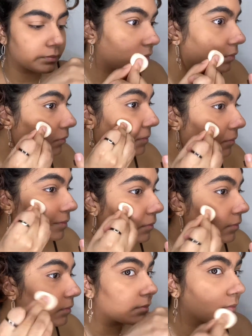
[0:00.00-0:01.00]
mother used to
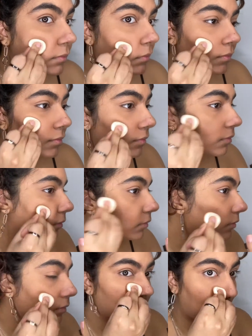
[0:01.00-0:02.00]
use,
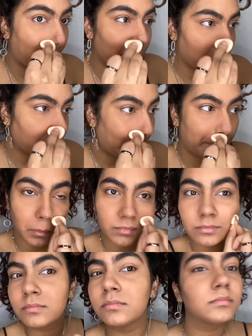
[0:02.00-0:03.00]
so it's just
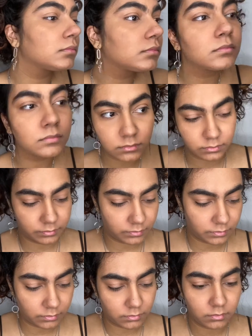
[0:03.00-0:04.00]
more of a
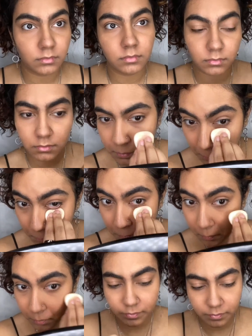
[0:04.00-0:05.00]

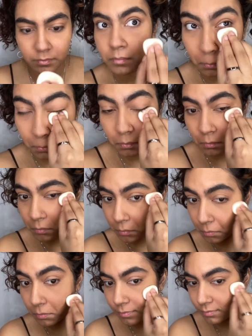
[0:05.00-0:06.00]
nostalgia thing. It just makes
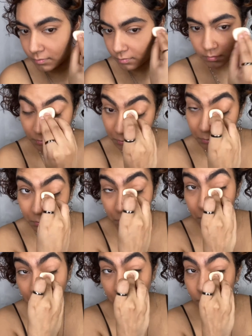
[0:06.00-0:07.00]
me feel happy when I put
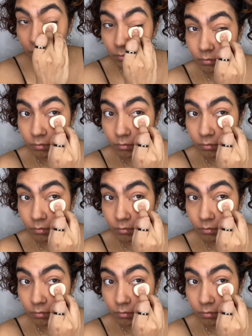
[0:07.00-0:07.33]
it on.